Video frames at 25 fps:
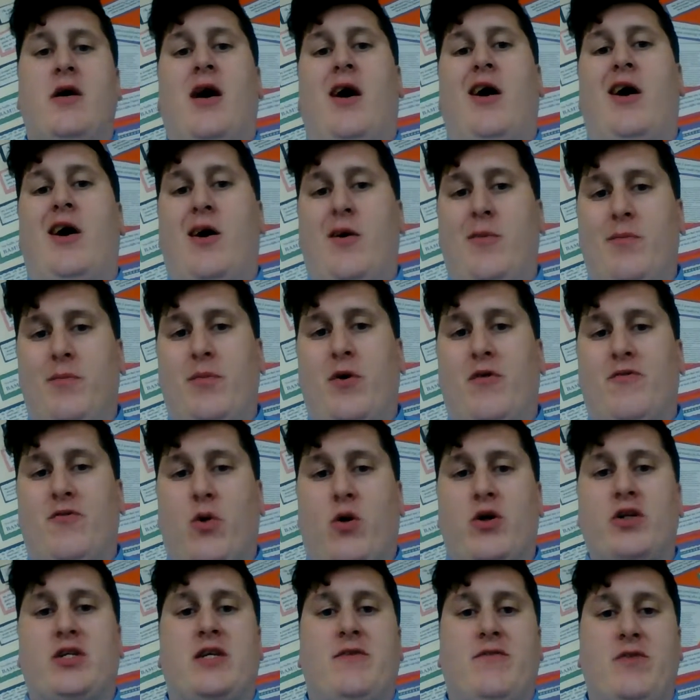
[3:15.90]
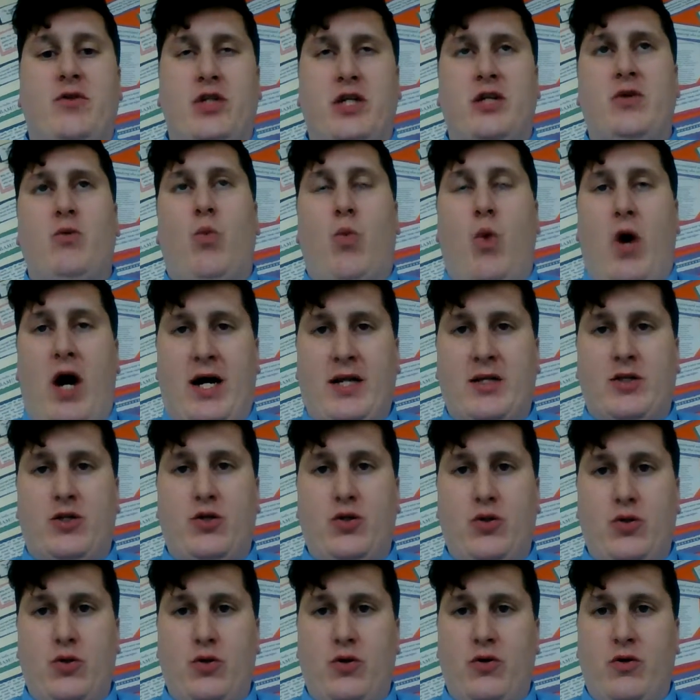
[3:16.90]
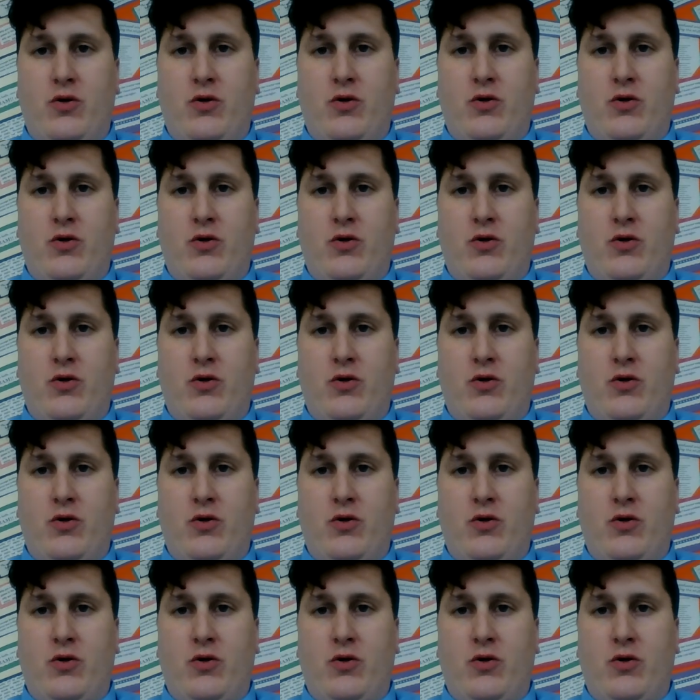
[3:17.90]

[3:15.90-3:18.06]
Um, of course, if you didn't want to,